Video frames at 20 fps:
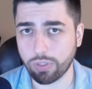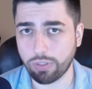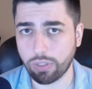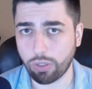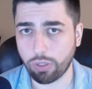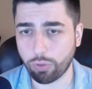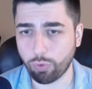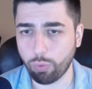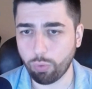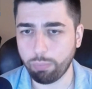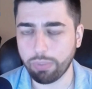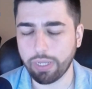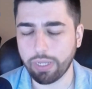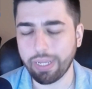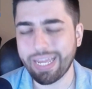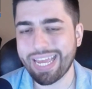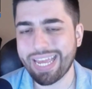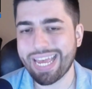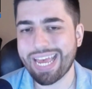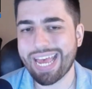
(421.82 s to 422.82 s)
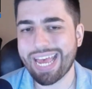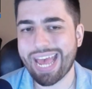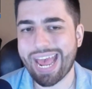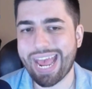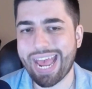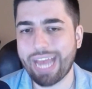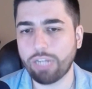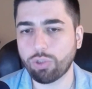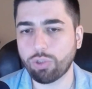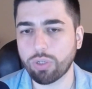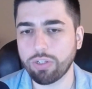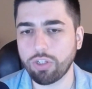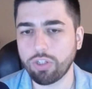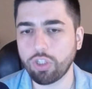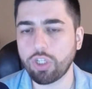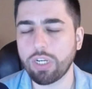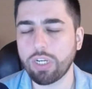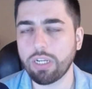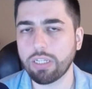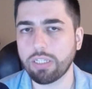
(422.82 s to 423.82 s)
in group play. And
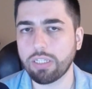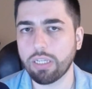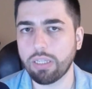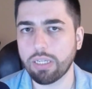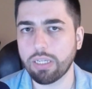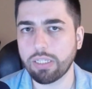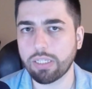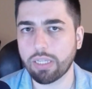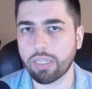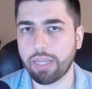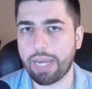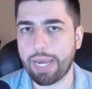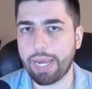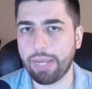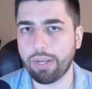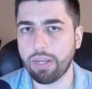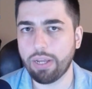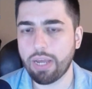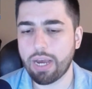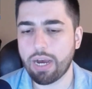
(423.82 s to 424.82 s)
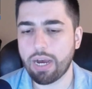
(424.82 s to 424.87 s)
transitioning into this LAN,